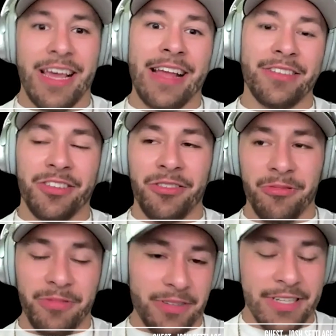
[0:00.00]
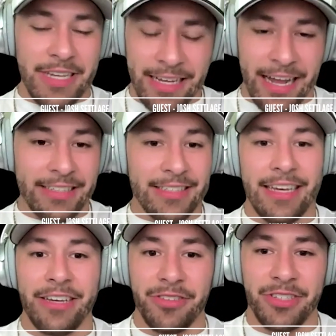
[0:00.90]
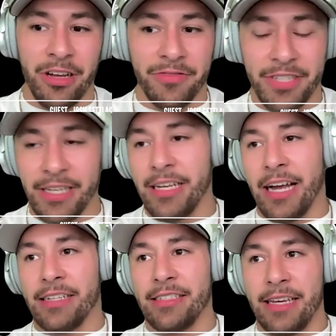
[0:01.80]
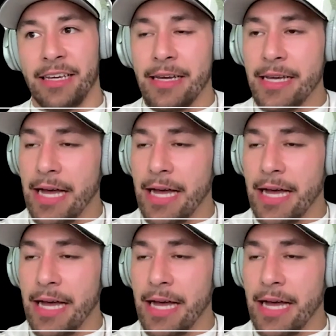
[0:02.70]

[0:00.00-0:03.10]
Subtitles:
And so seeing guys like yourself, seeing guys like